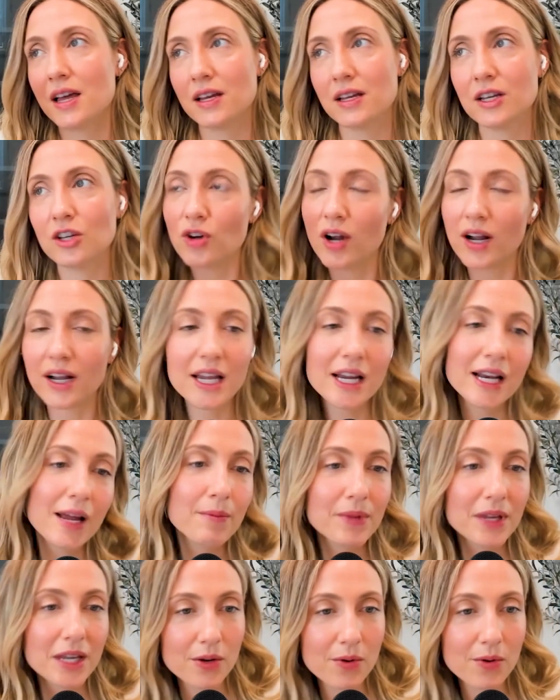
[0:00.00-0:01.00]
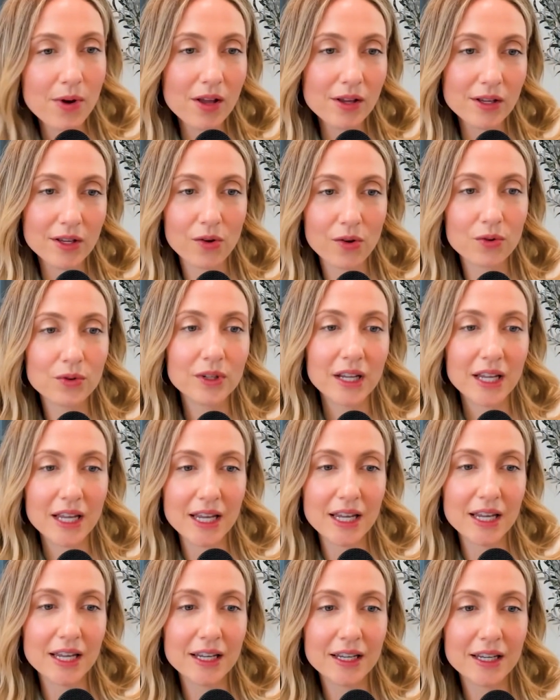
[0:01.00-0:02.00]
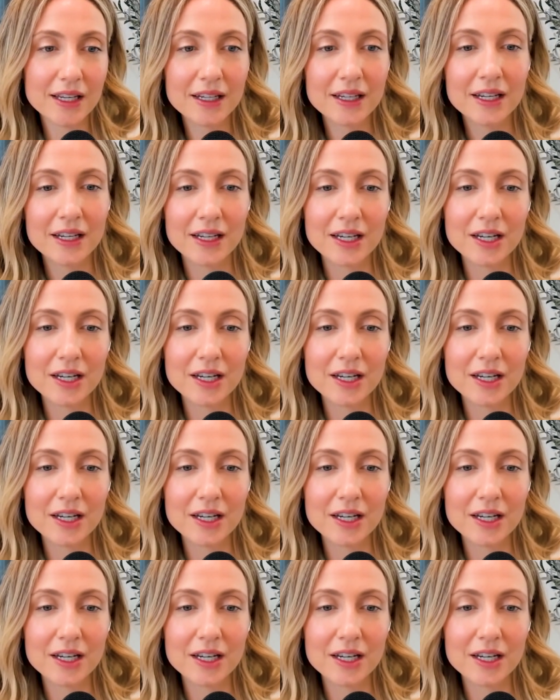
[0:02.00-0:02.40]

tracking mqls only